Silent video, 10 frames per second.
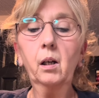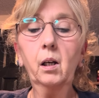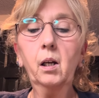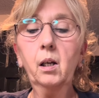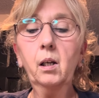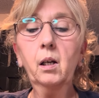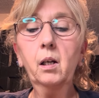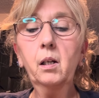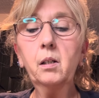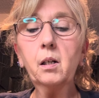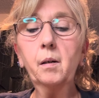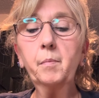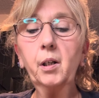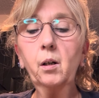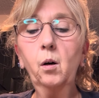And I'm
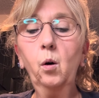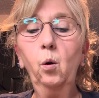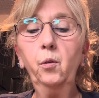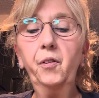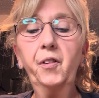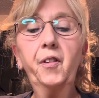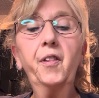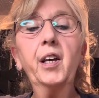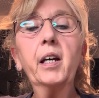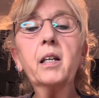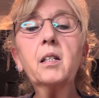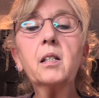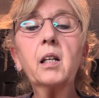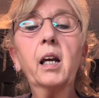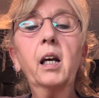going to hold
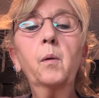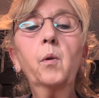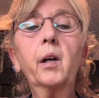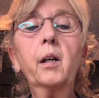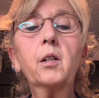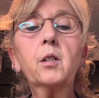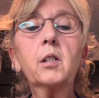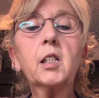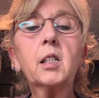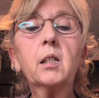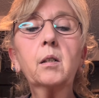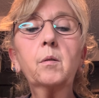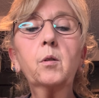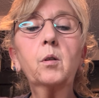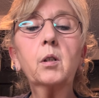this, and we're going to
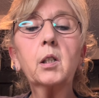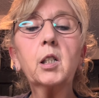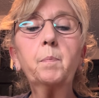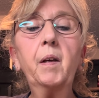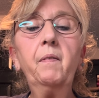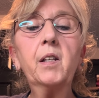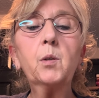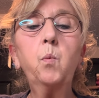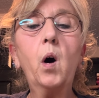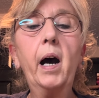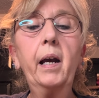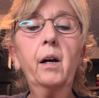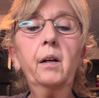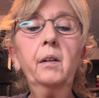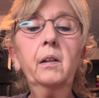spin this
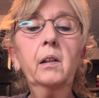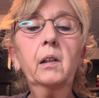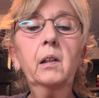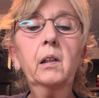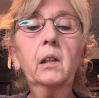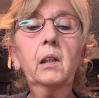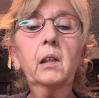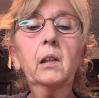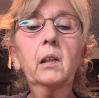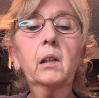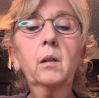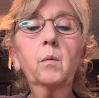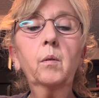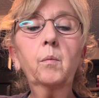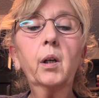wire.
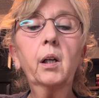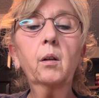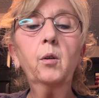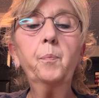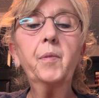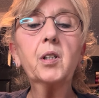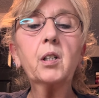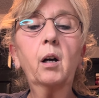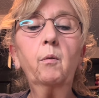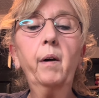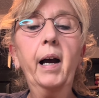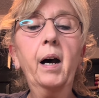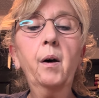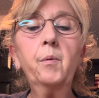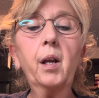We're going to loop this
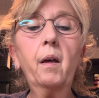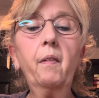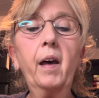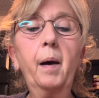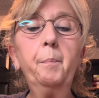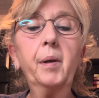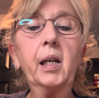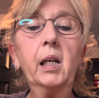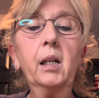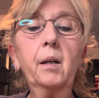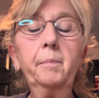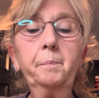around that bead.